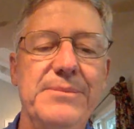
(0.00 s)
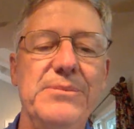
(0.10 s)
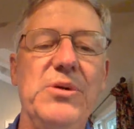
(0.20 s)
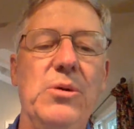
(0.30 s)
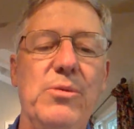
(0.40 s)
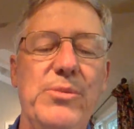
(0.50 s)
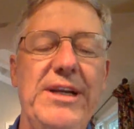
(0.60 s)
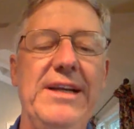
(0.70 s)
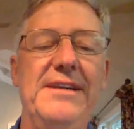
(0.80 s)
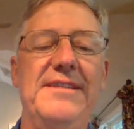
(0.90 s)
whole
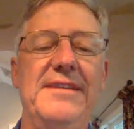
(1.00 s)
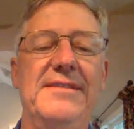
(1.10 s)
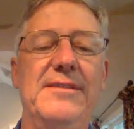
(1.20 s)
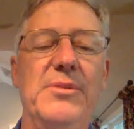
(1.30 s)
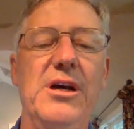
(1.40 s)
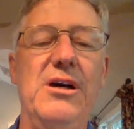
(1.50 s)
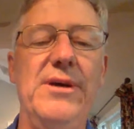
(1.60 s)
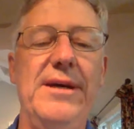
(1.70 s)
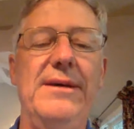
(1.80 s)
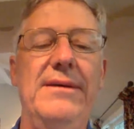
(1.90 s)
breeding system
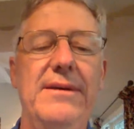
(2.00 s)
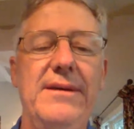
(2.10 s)
going.